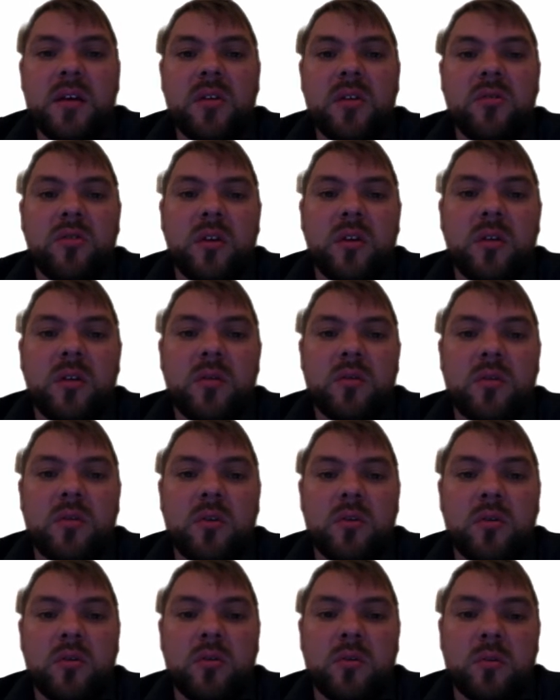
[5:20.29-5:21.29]
So
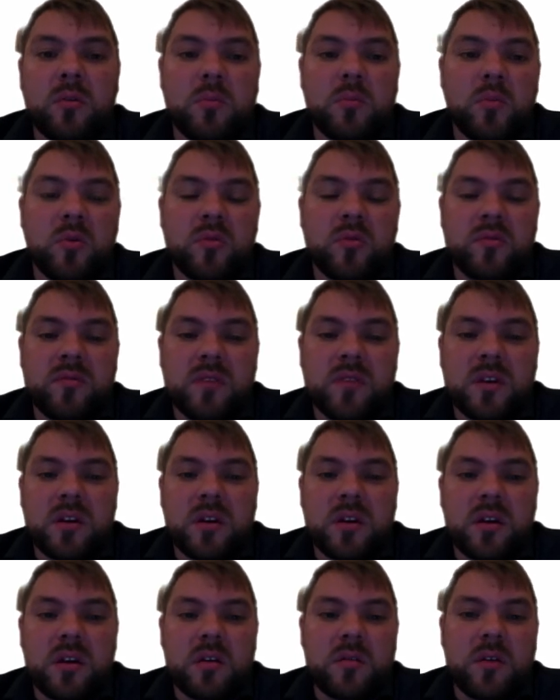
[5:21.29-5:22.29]
you can pause the
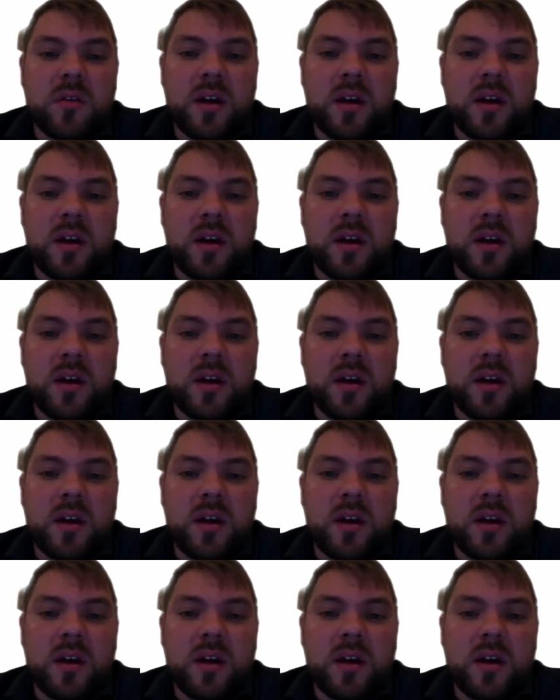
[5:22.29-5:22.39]
video